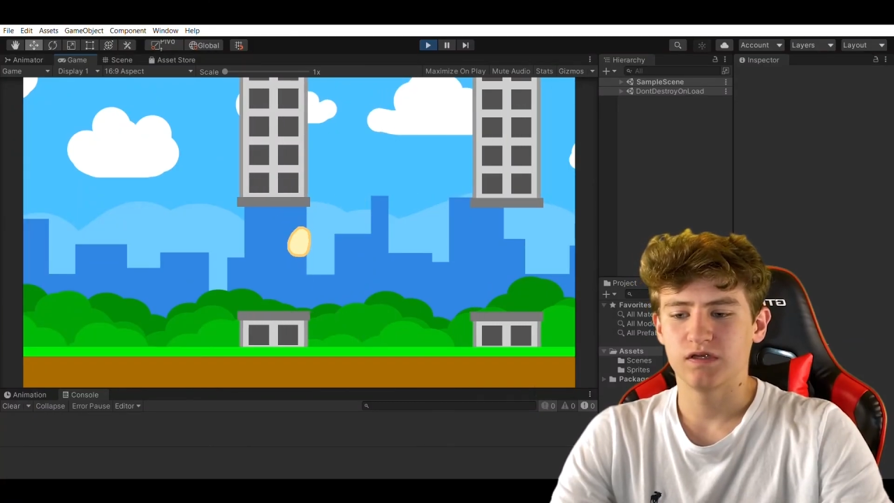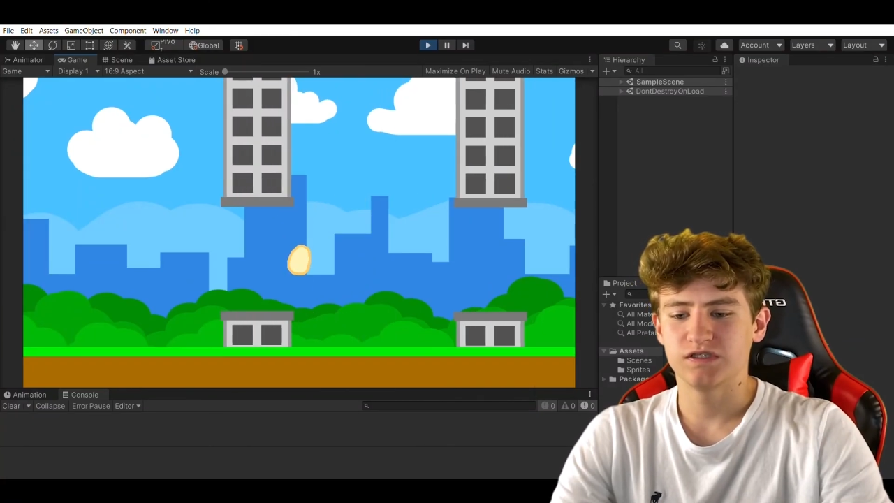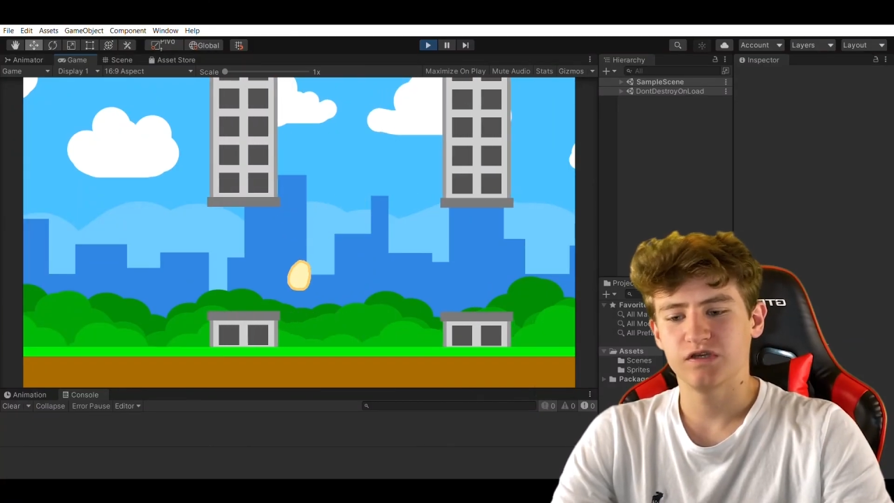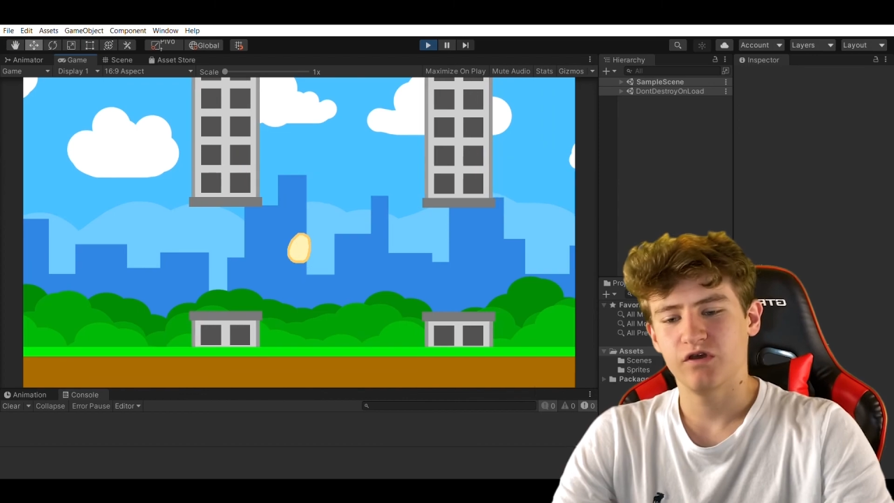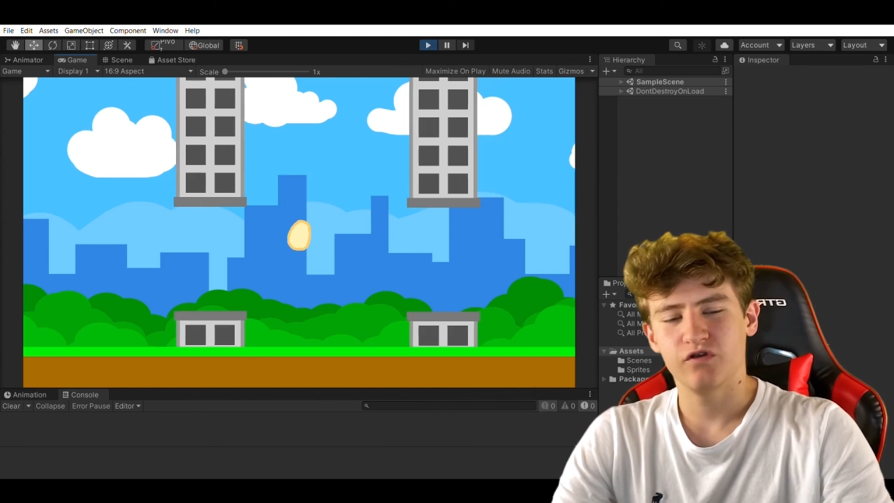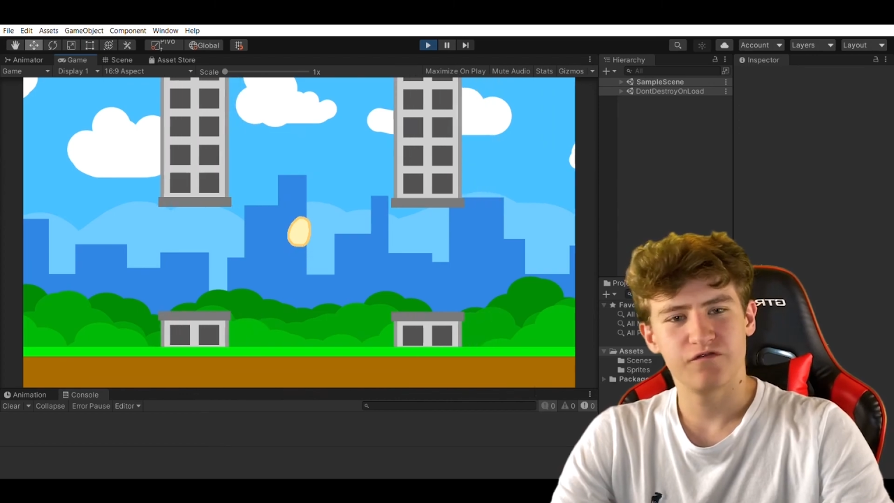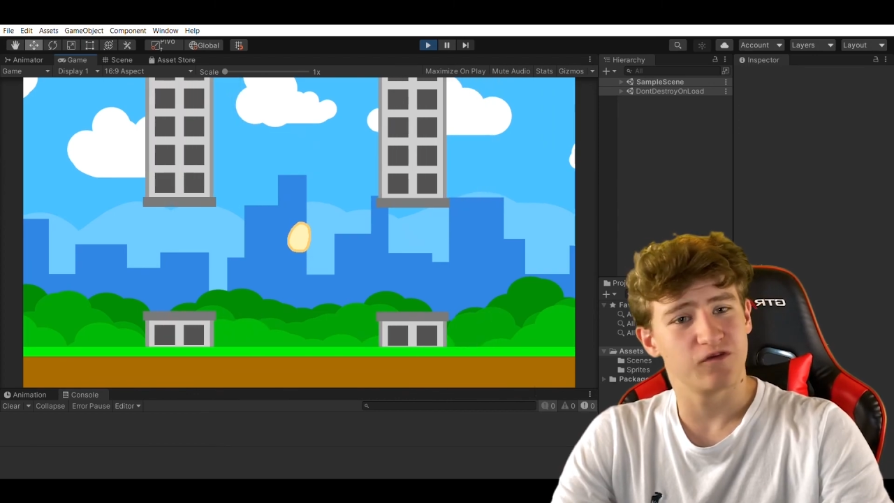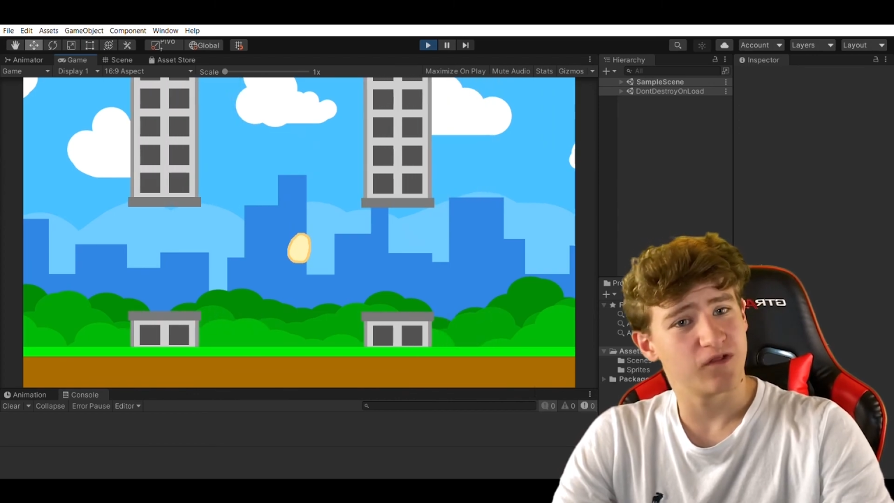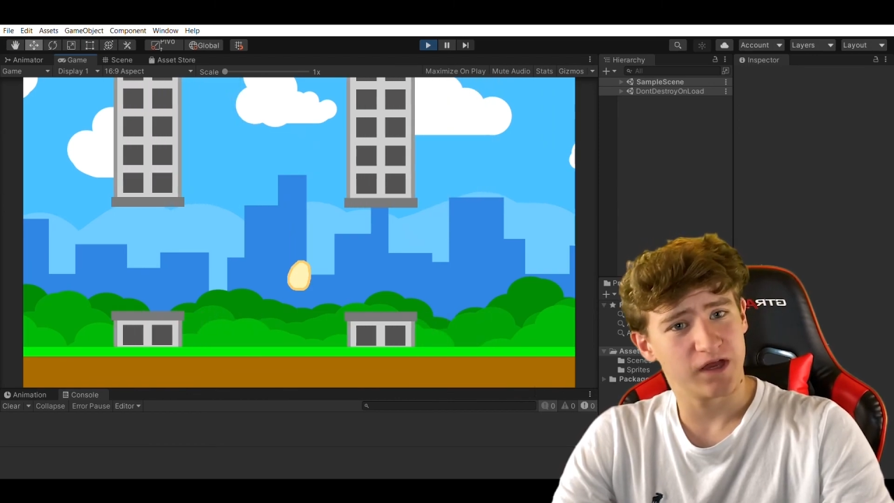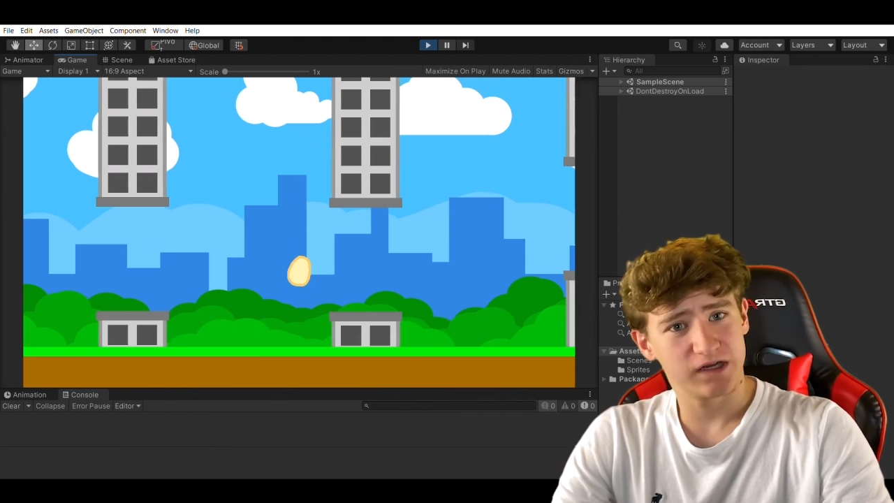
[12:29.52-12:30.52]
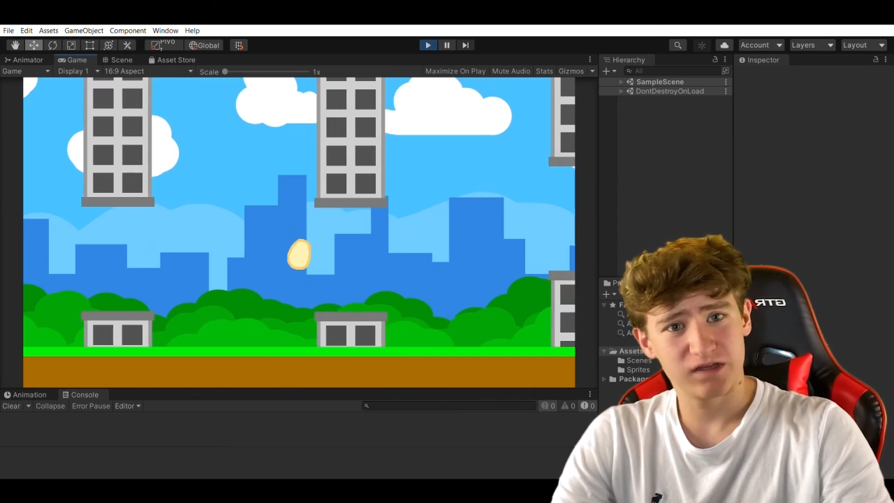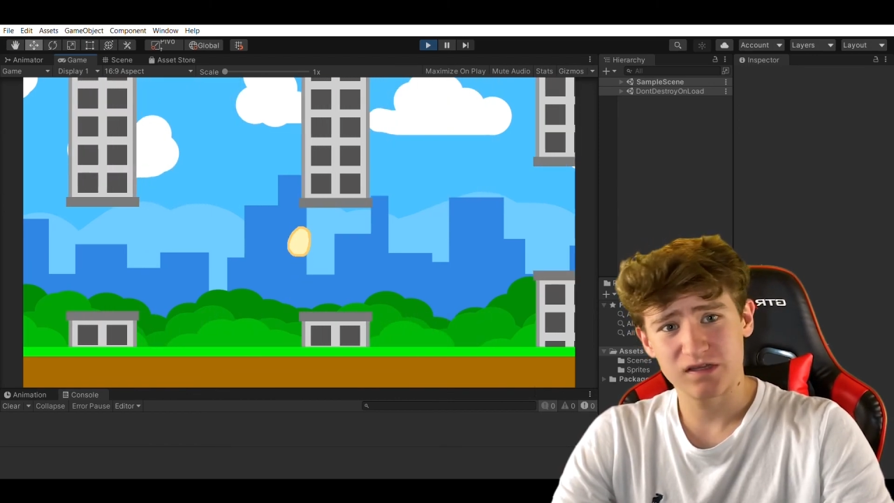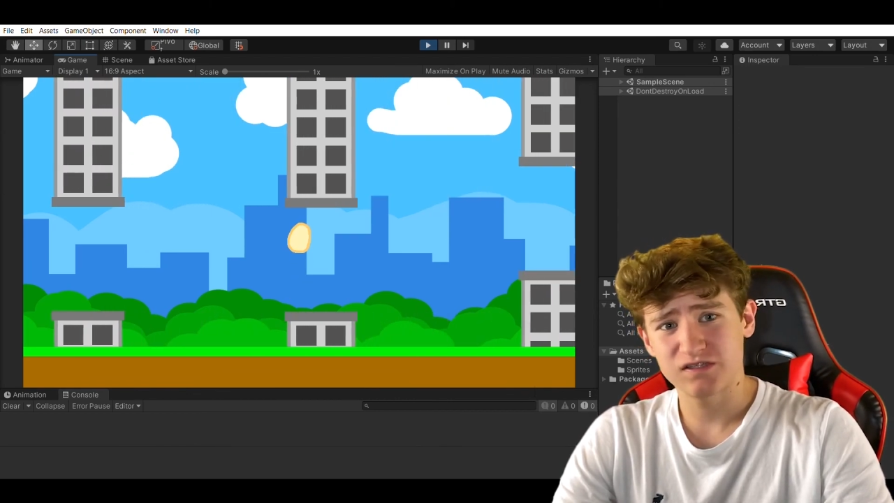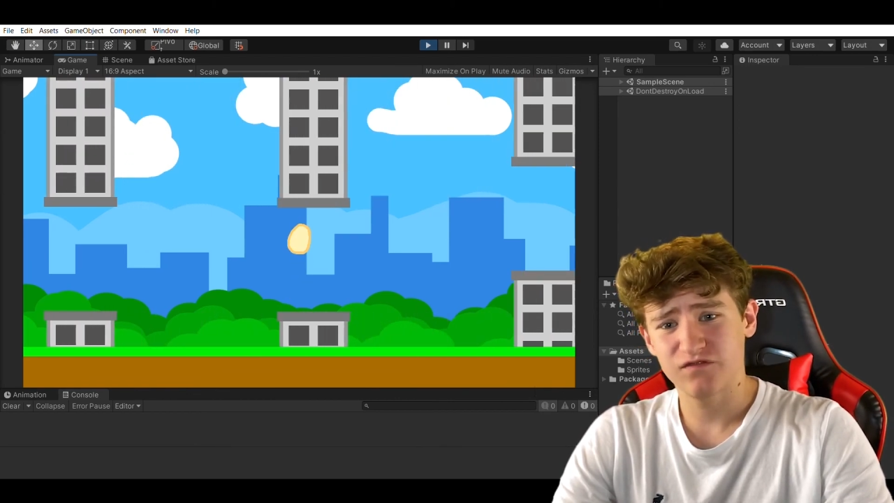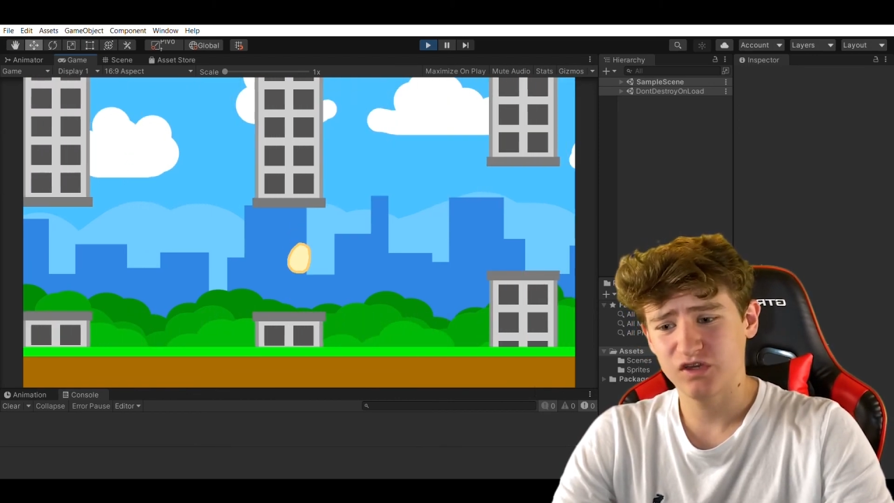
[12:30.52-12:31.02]
So if you liked
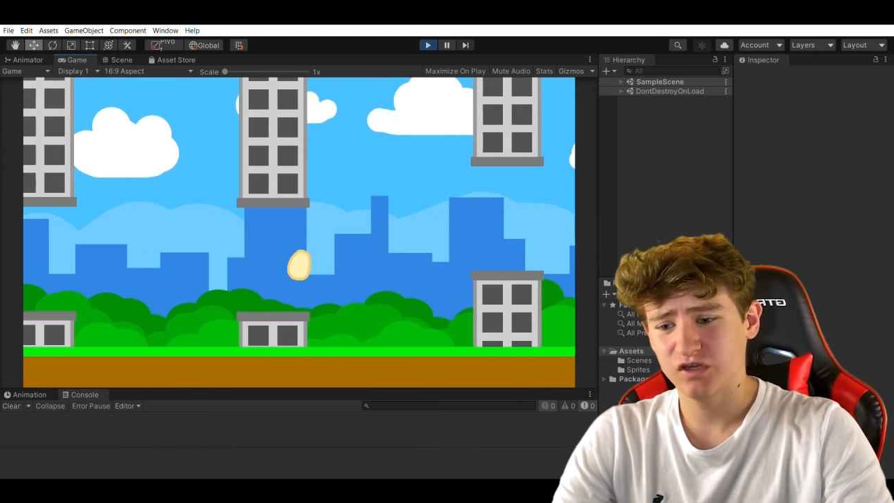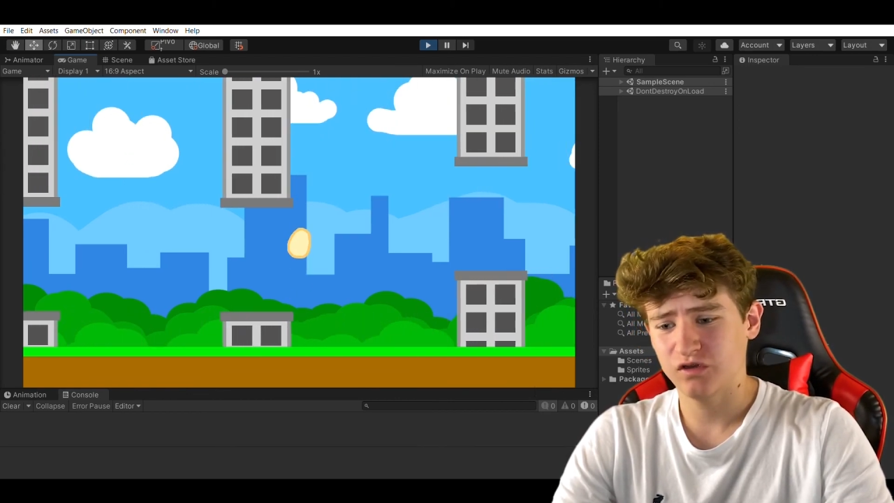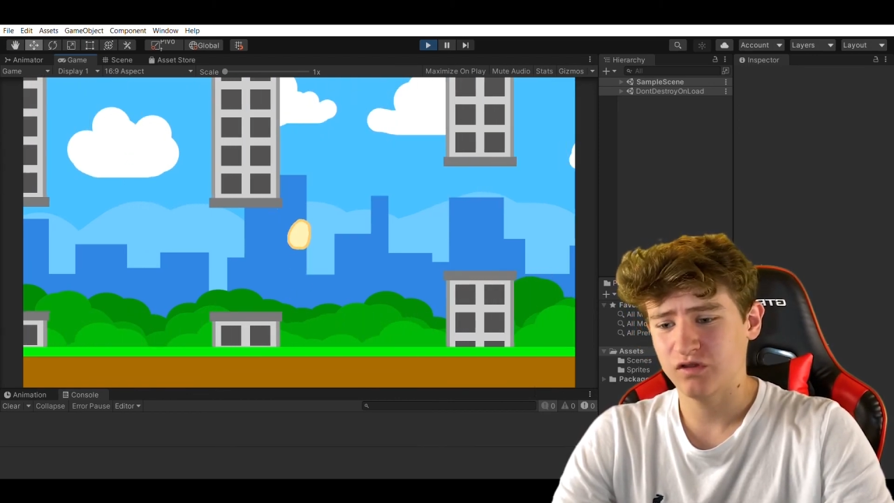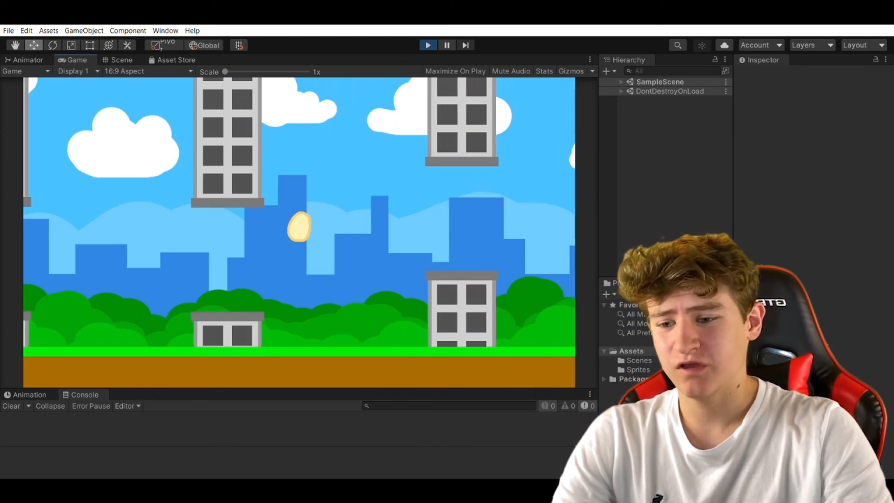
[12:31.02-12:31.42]
this video,